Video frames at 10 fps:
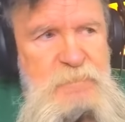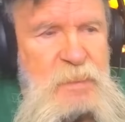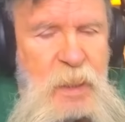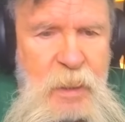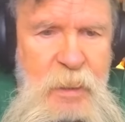
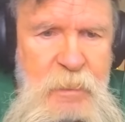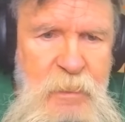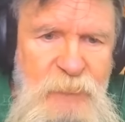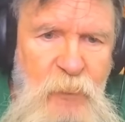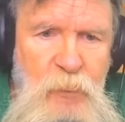in
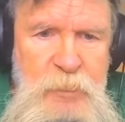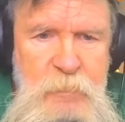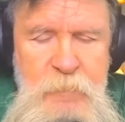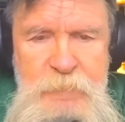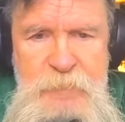the
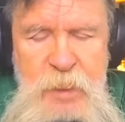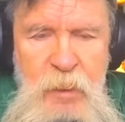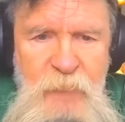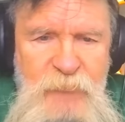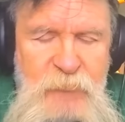first
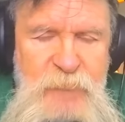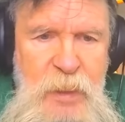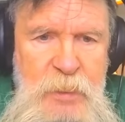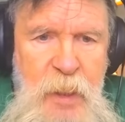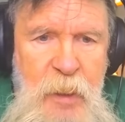10 or
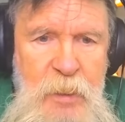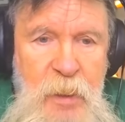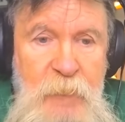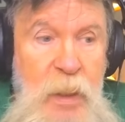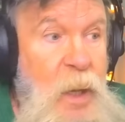15 seconds yeah.
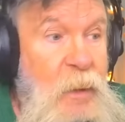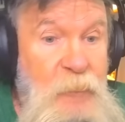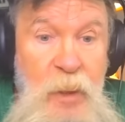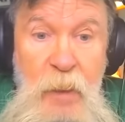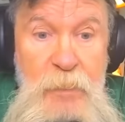of it.
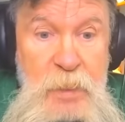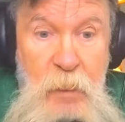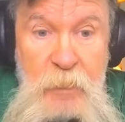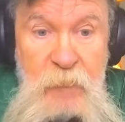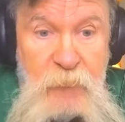Then it was
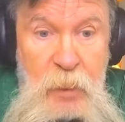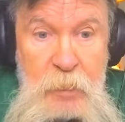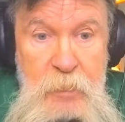all defense.